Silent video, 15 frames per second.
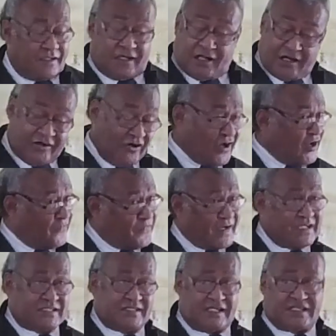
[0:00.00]
A lot of
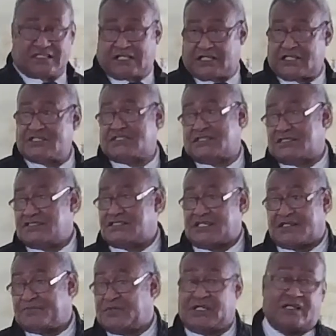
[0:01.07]
us as Christians, as
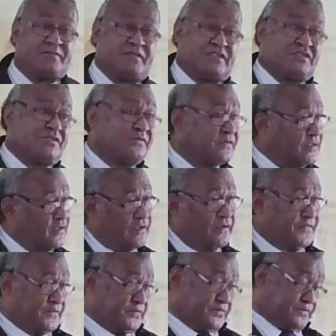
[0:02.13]
believers
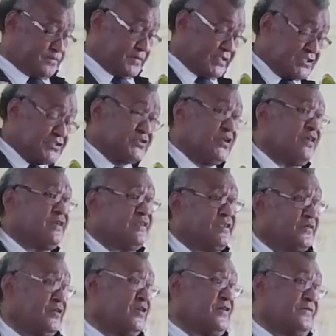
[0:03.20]
of this God, the
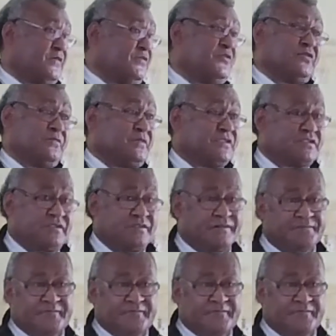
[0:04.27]
God of the universe,